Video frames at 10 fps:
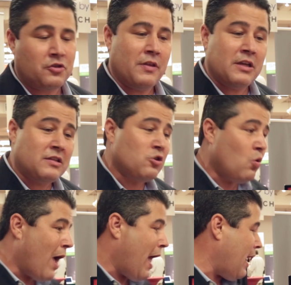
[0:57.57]
So this is a
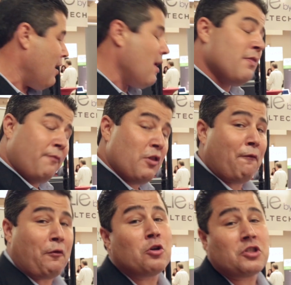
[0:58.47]
way for the
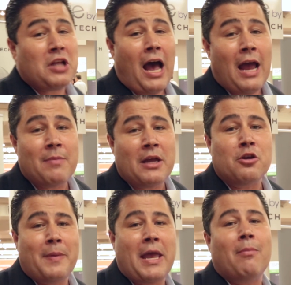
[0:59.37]
first time that
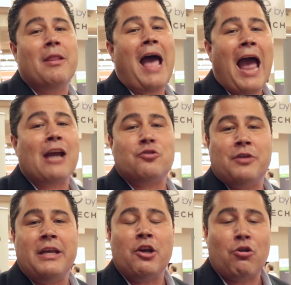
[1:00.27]
you'll be able to actually